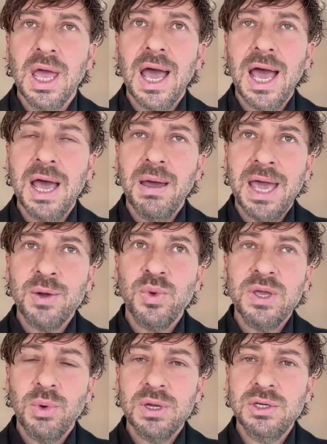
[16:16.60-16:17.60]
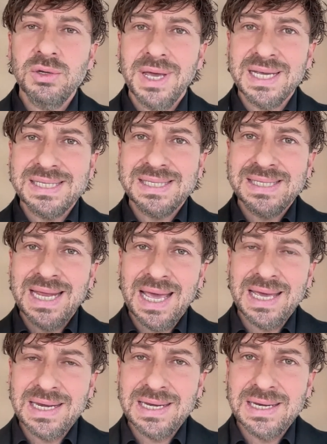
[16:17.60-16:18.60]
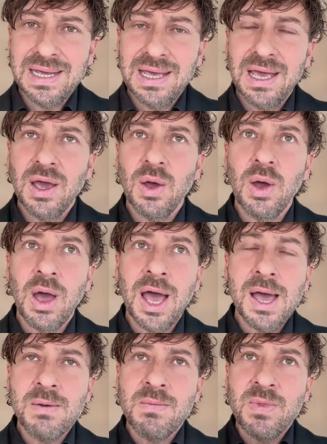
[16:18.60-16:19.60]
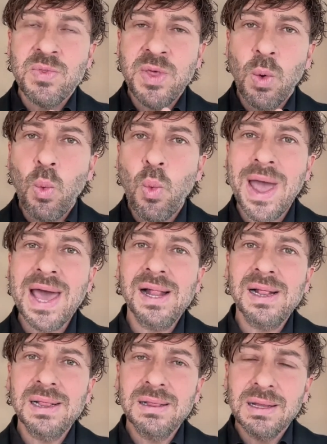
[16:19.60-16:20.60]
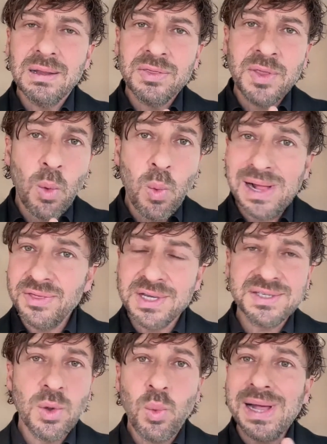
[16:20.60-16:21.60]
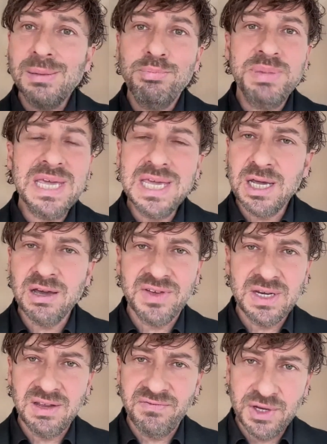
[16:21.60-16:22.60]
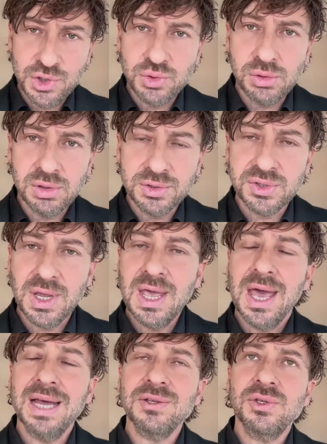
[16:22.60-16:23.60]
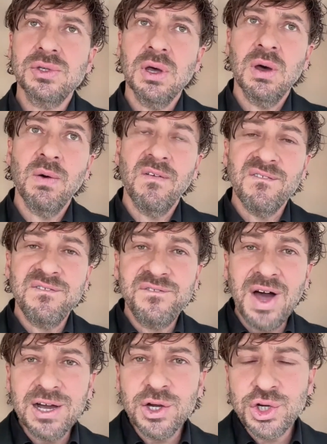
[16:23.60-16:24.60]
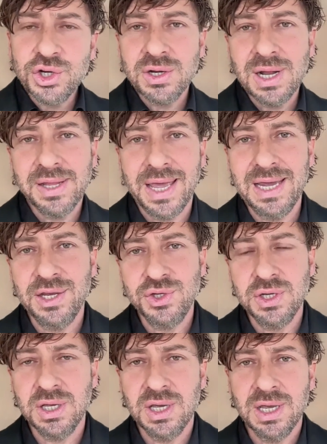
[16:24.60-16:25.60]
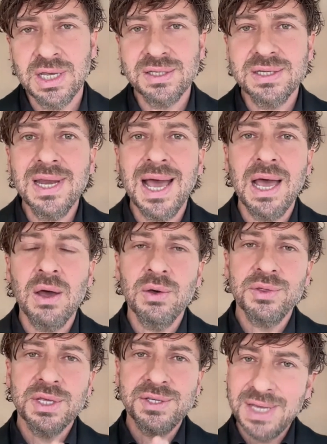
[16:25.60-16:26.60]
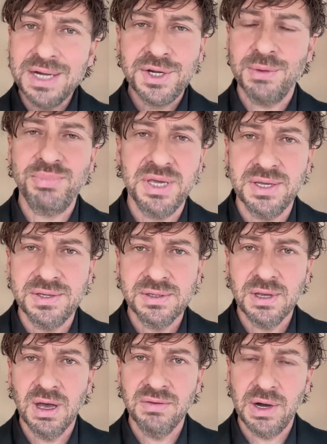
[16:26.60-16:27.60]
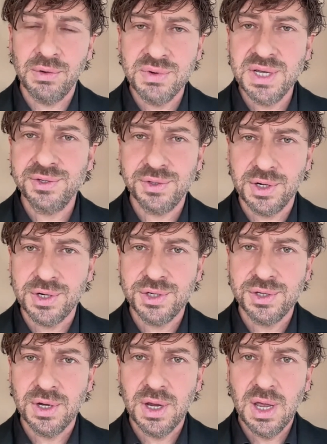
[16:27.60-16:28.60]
and we want to extend the wellness, the well-being of individuals. And so functional aging is now the centerpiece of our research.